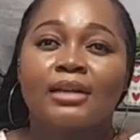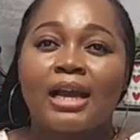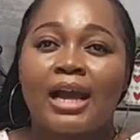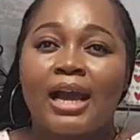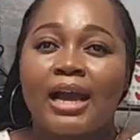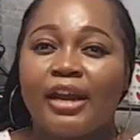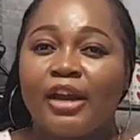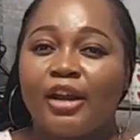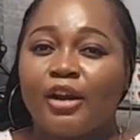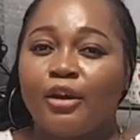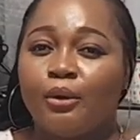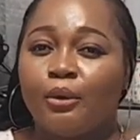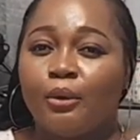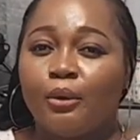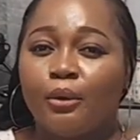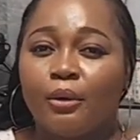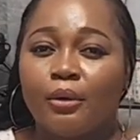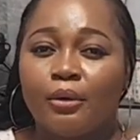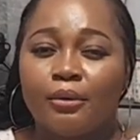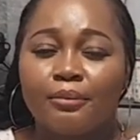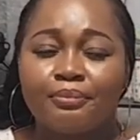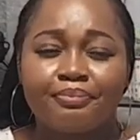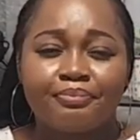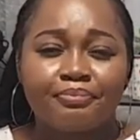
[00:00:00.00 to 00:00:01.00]
And I
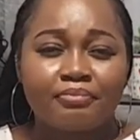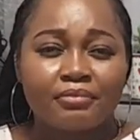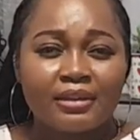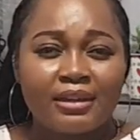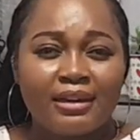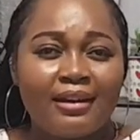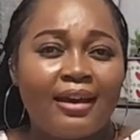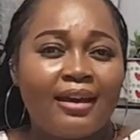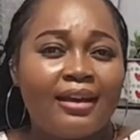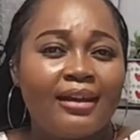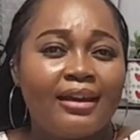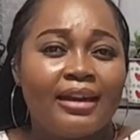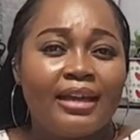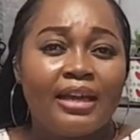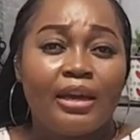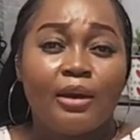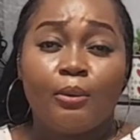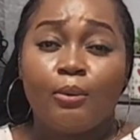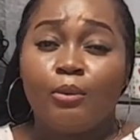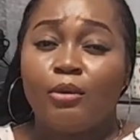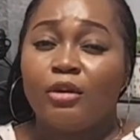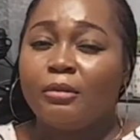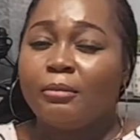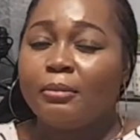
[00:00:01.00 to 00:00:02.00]
know that they
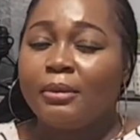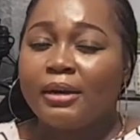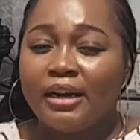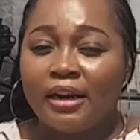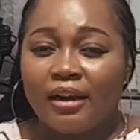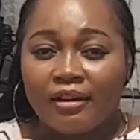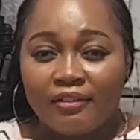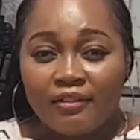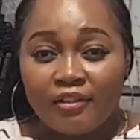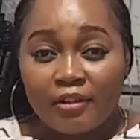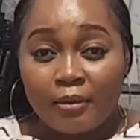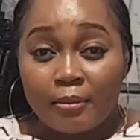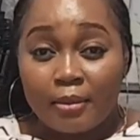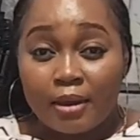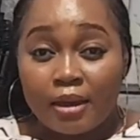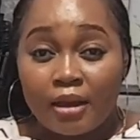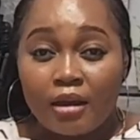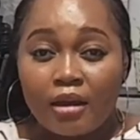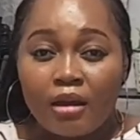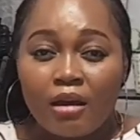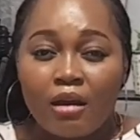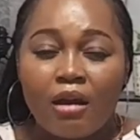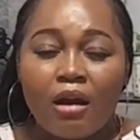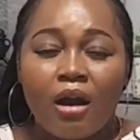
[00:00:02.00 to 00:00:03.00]
would be there for me.
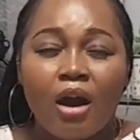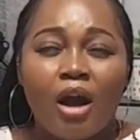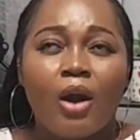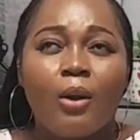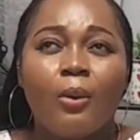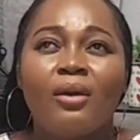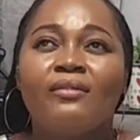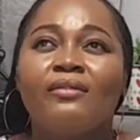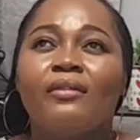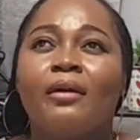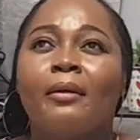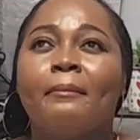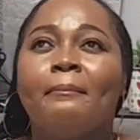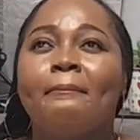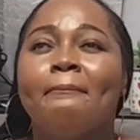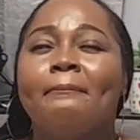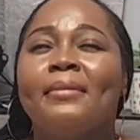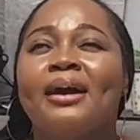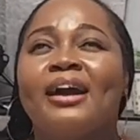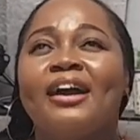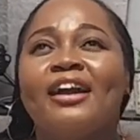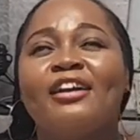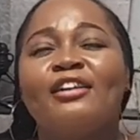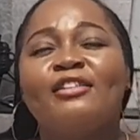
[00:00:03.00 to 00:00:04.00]
However,
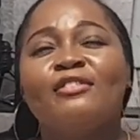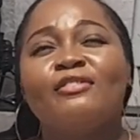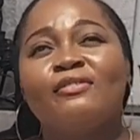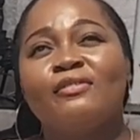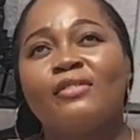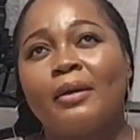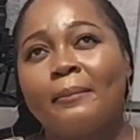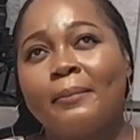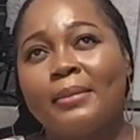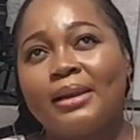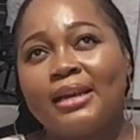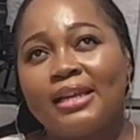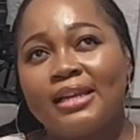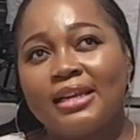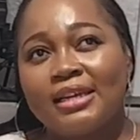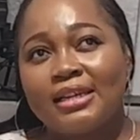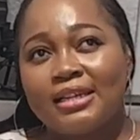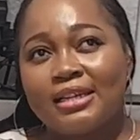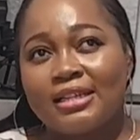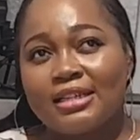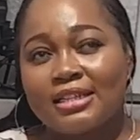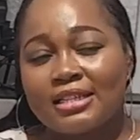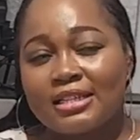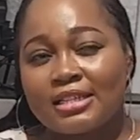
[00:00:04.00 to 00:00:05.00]
my
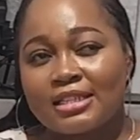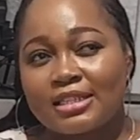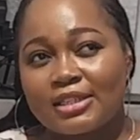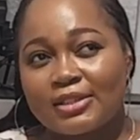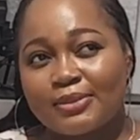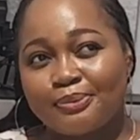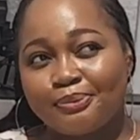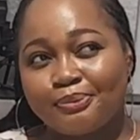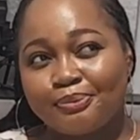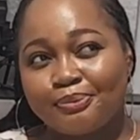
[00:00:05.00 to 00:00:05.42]
family is,